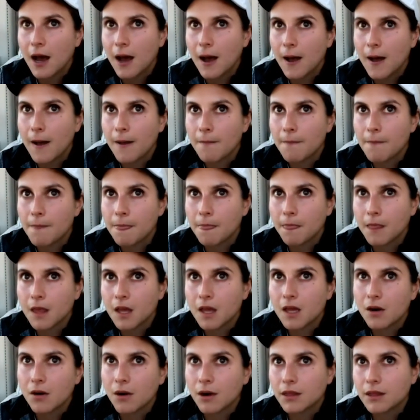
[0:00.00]

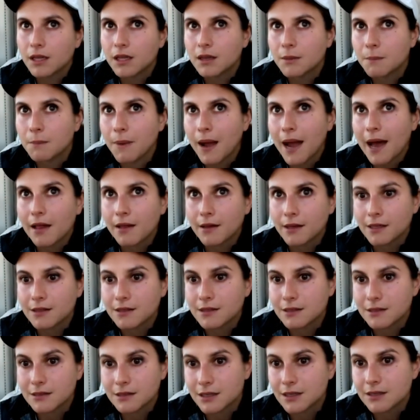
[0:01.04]
I think the
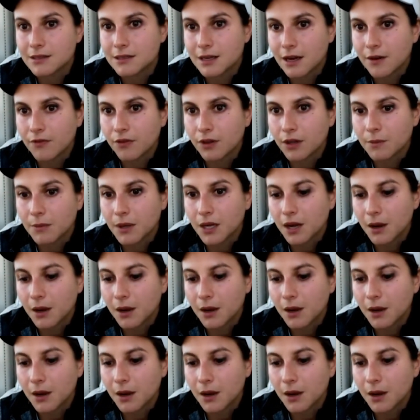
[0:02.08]
balance is definitely